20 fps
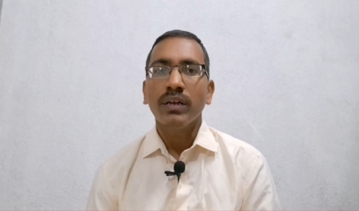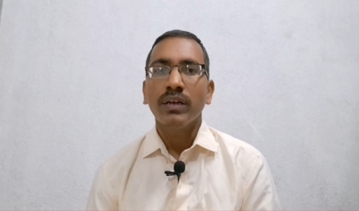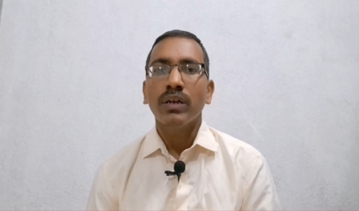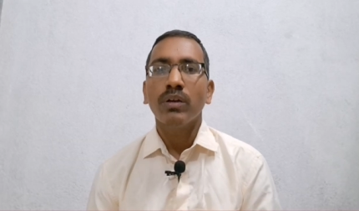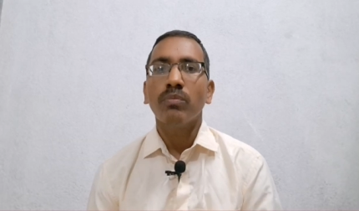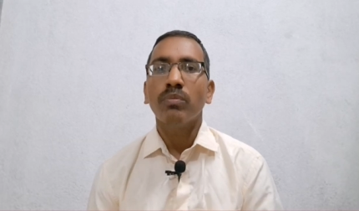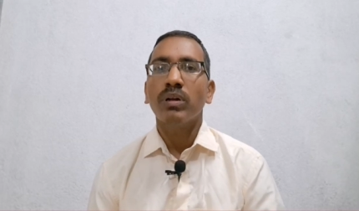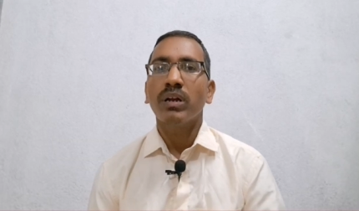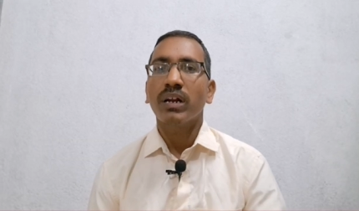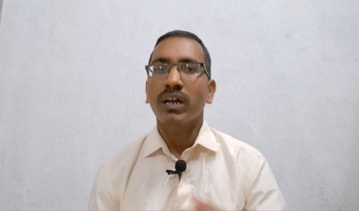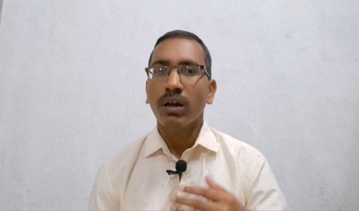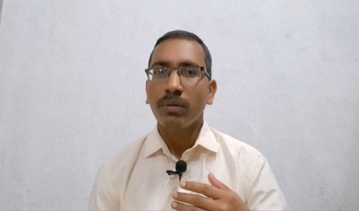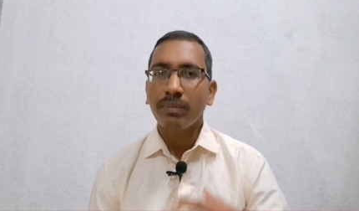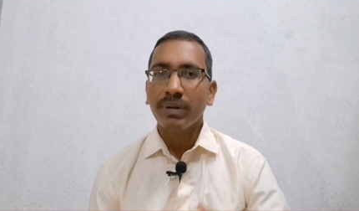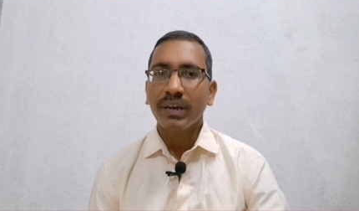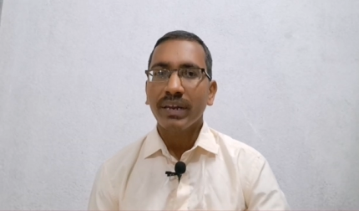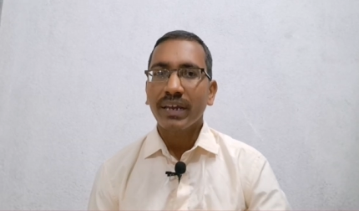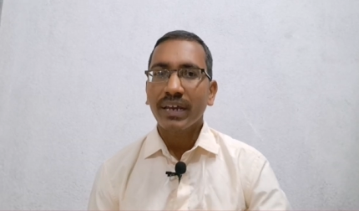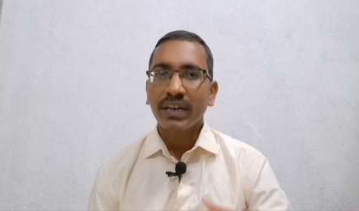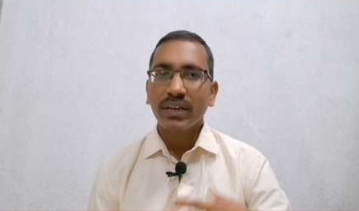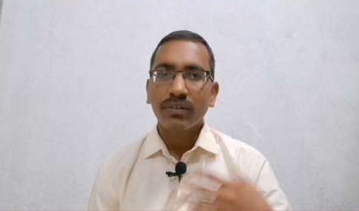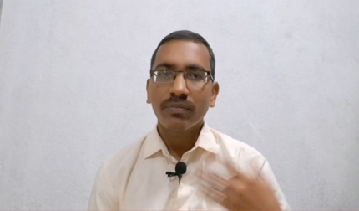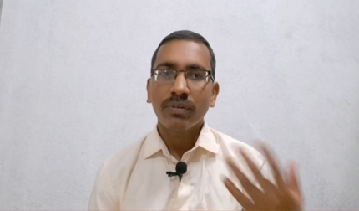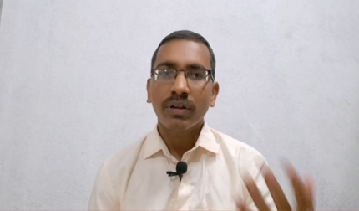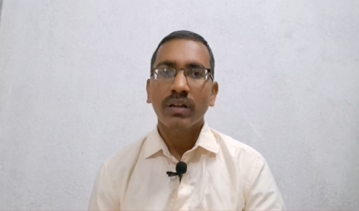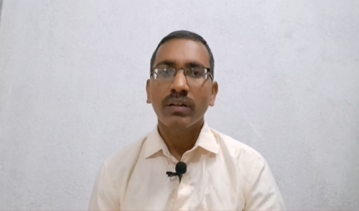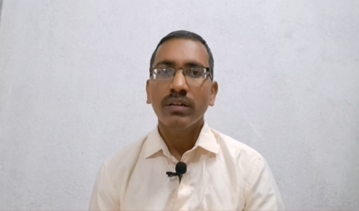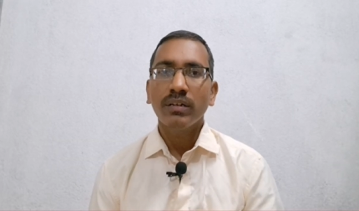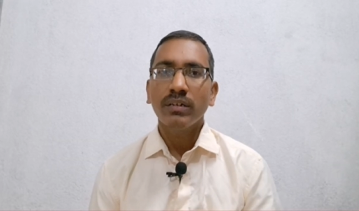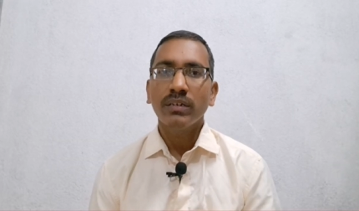you will communicate
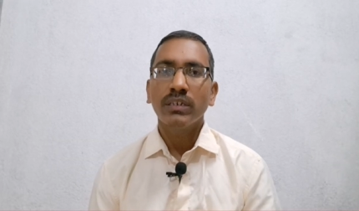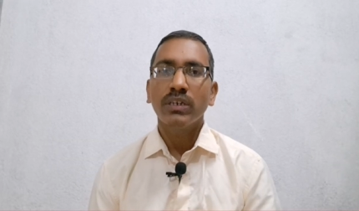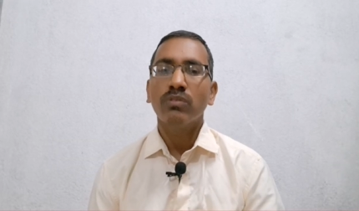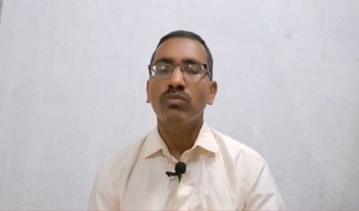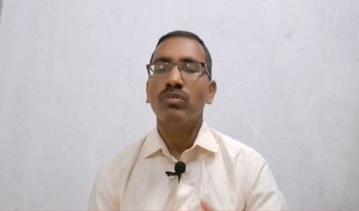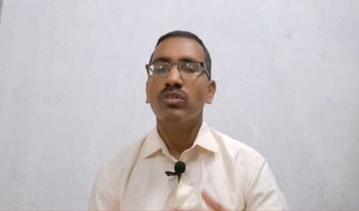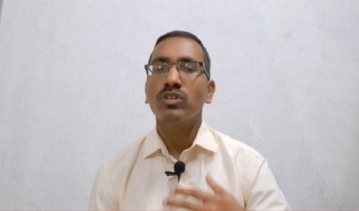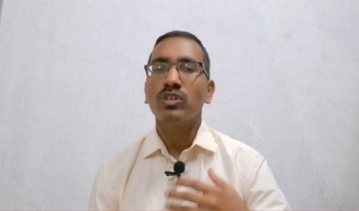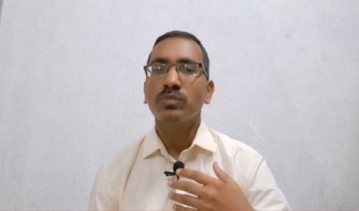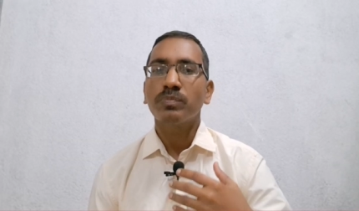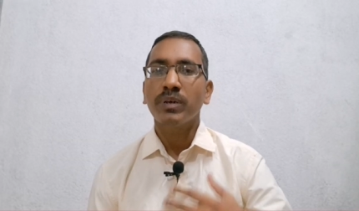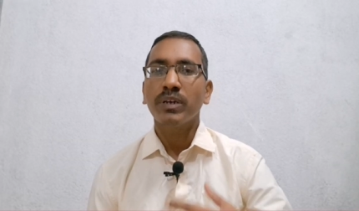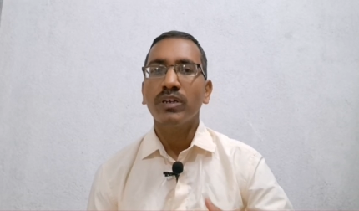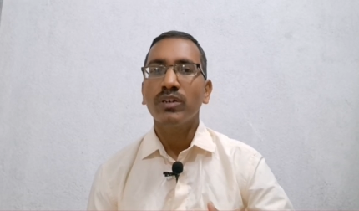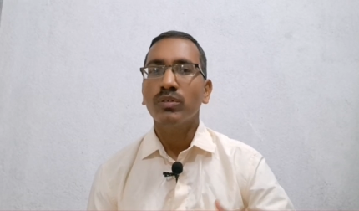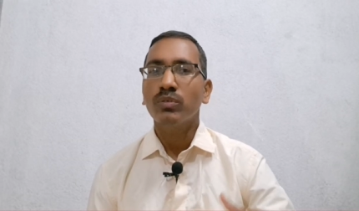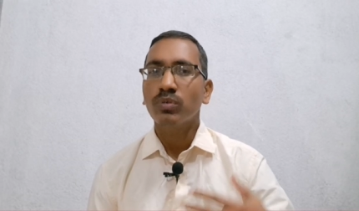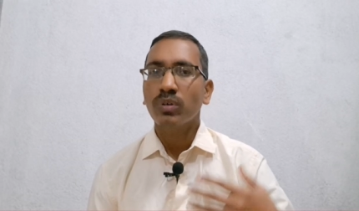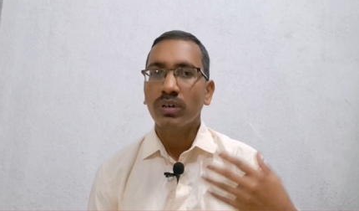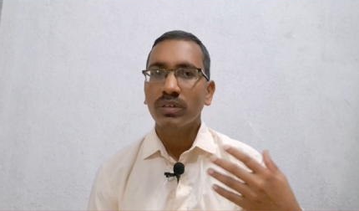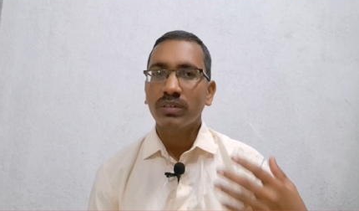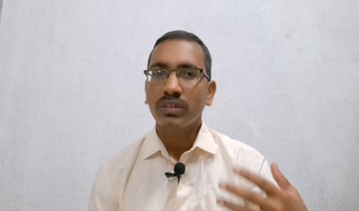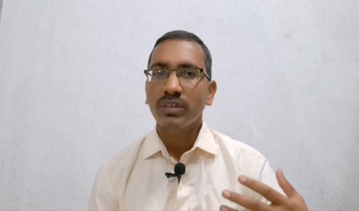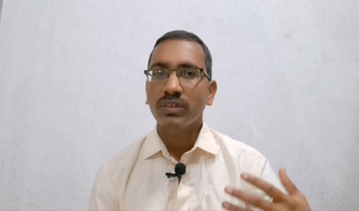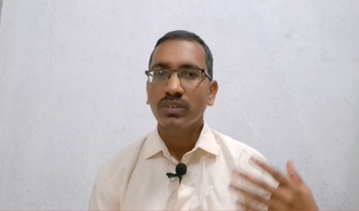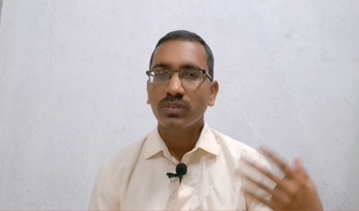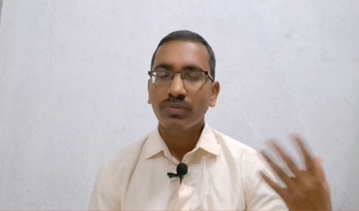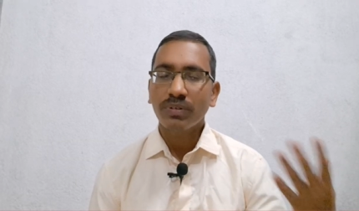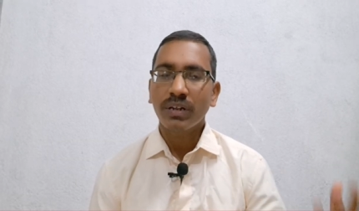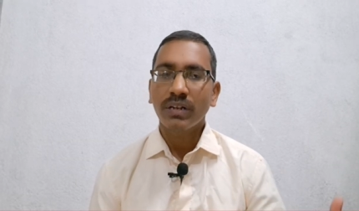well, you will speak to
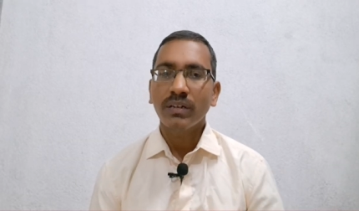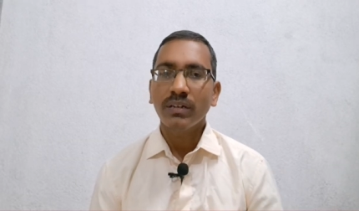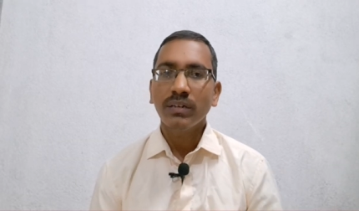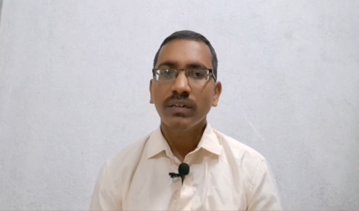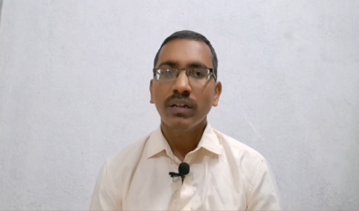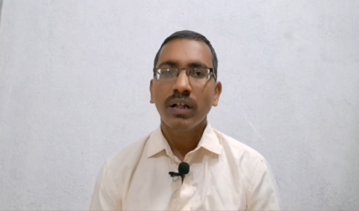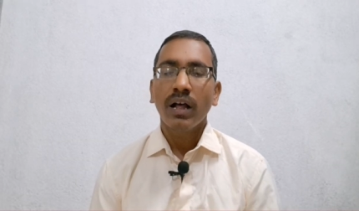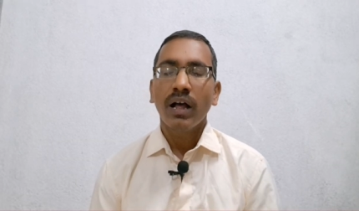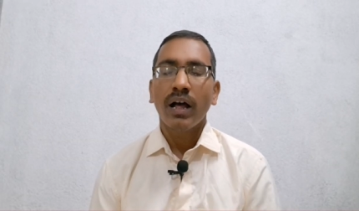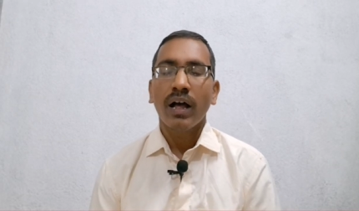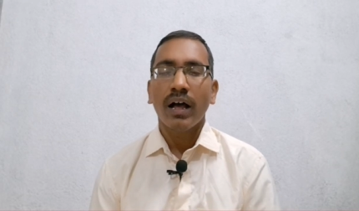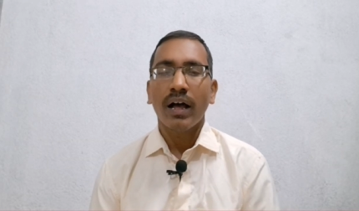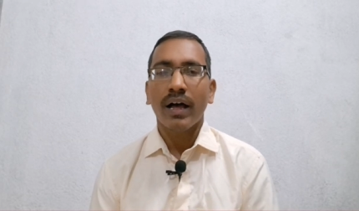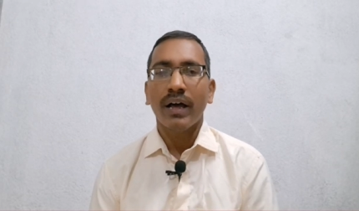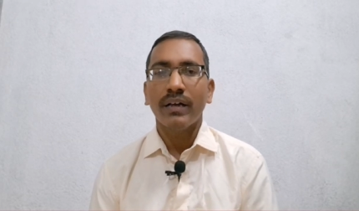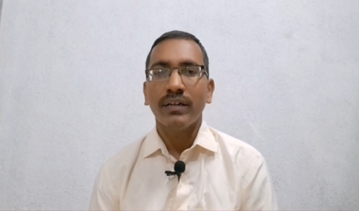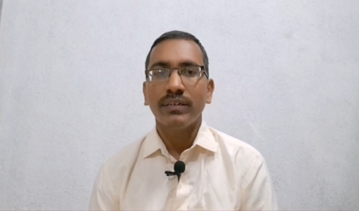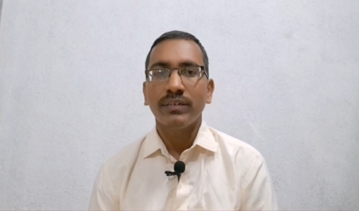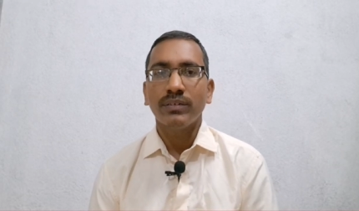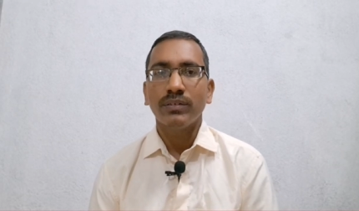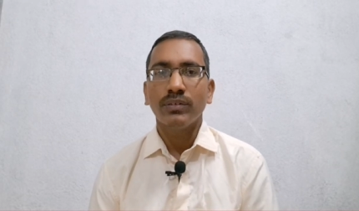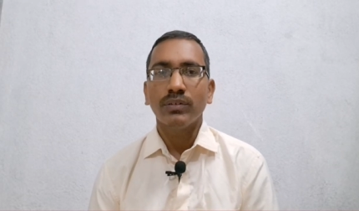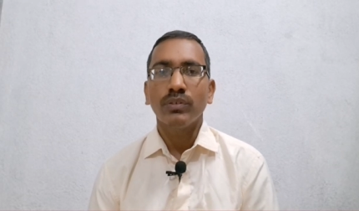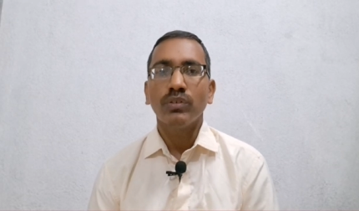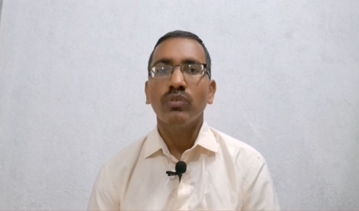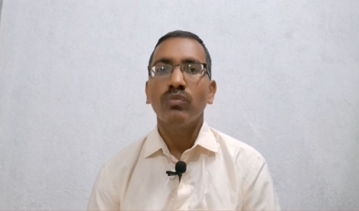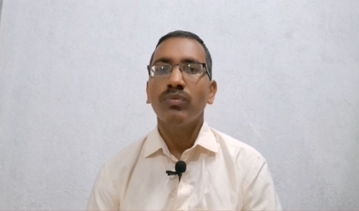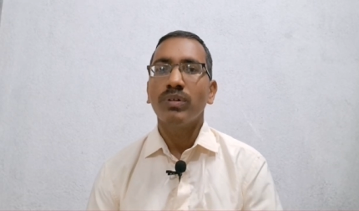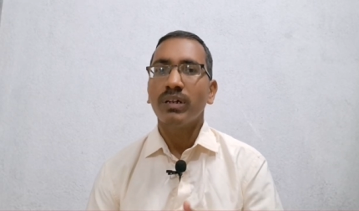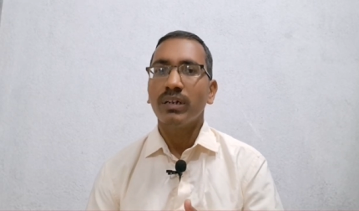others well, and
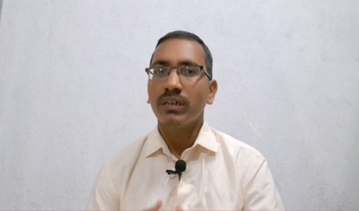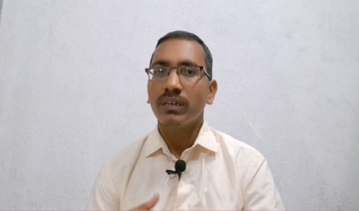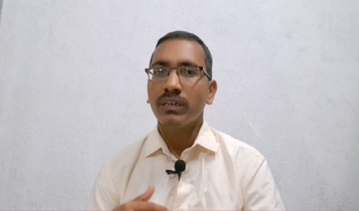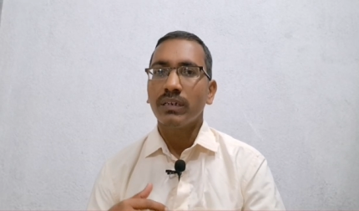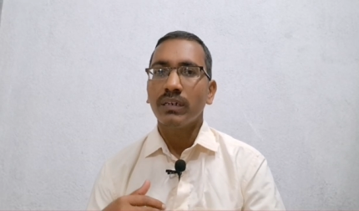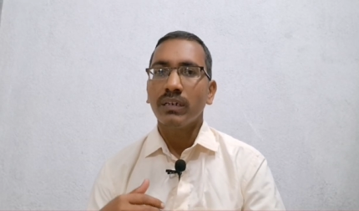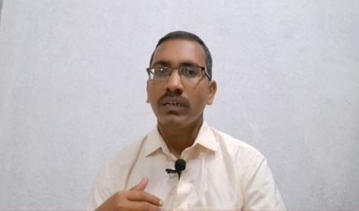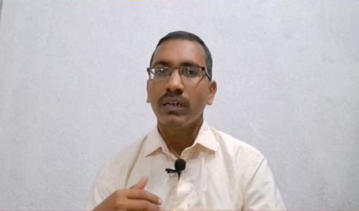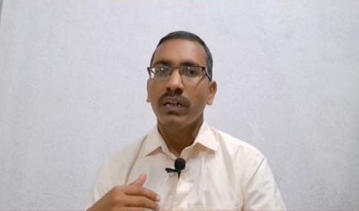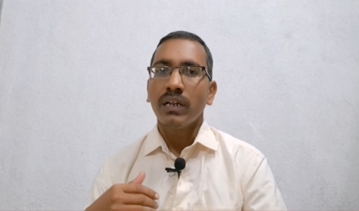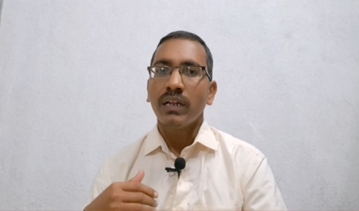you will